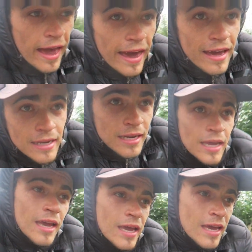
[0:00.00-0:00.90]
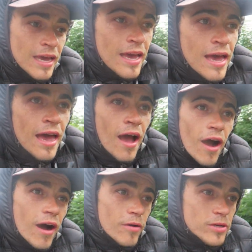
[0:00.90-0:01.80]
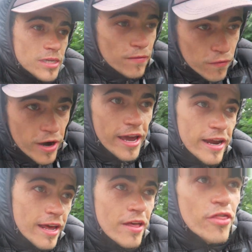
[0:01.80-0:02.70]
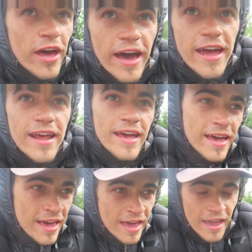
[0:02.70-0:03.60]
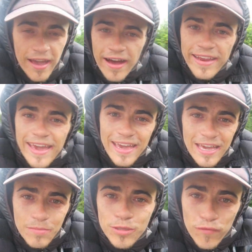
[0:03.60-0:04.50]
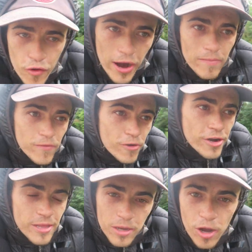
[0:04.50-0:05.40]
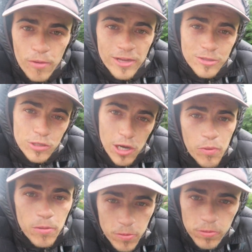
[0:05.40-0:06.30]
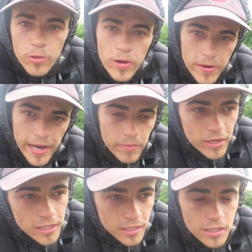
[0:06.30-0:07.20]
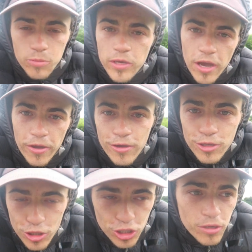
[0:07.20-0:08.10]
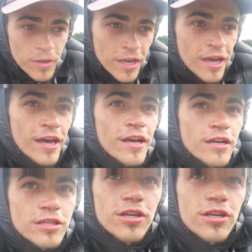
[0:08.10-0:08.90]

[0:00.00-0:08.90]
And I was afraid that I get heaps of crap for it in the comments, which I probably will now because this will be going on YouTube.